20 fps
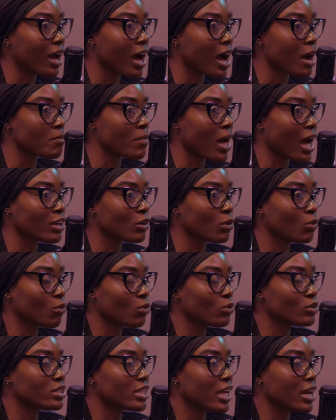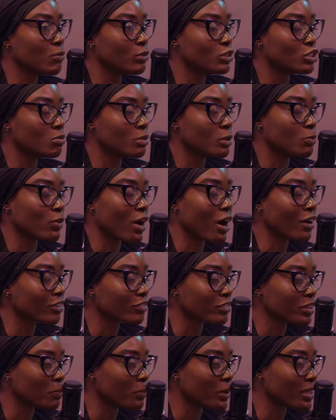I don't say we should be proud
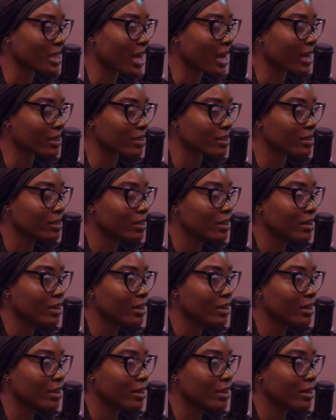of it, but like,